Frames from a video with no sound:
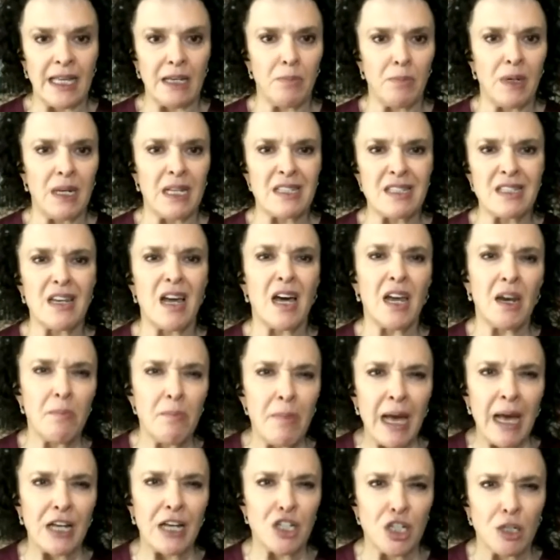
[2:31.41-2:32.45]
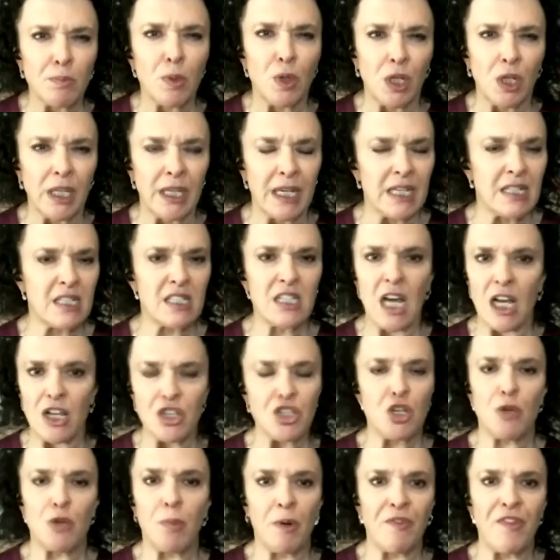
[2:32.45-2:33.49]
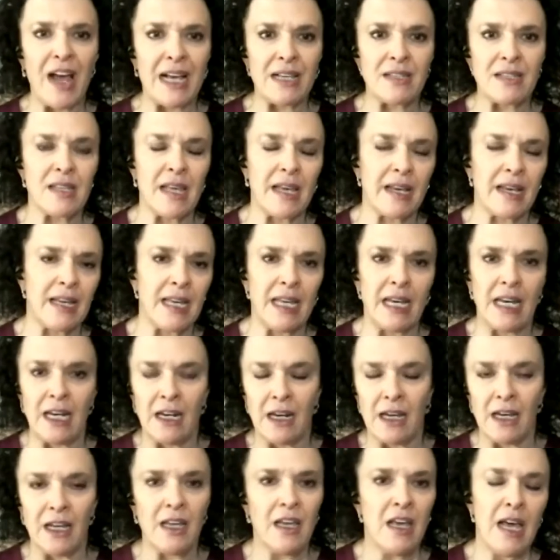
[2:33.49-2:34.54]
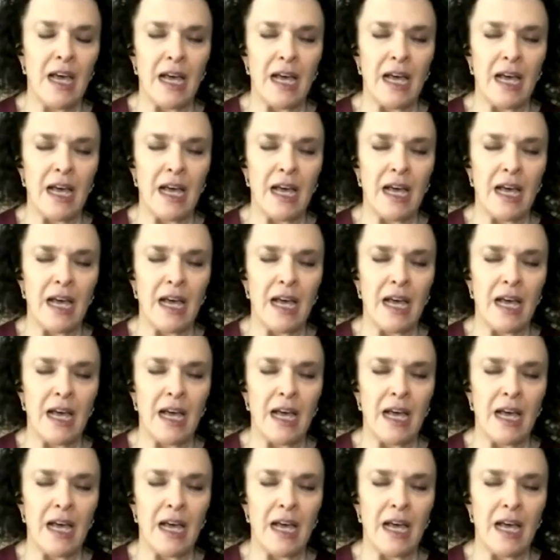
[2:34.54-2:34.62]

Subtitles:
But it's not a magic bullet. It's not super fast like getting a